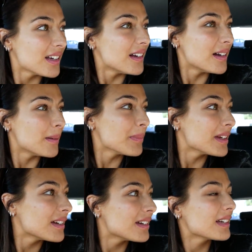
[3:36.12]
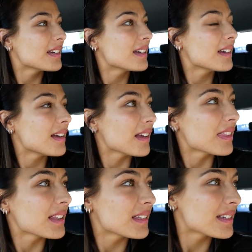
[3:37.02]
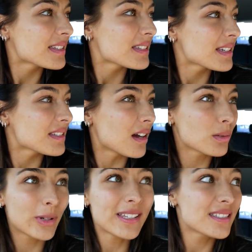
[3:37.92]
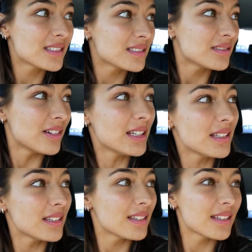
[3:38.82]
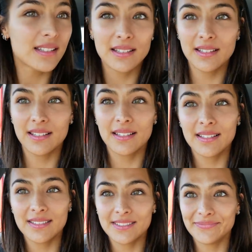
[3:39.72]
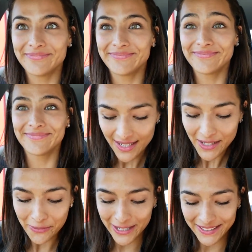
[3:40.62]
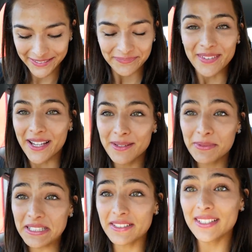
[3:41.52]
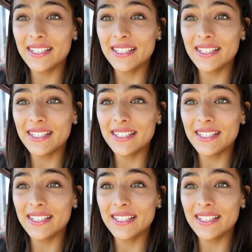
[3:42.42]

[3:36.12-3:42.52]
Um, the, I think the six hot wings, right? Hot wings. Where is the Anyways, I am still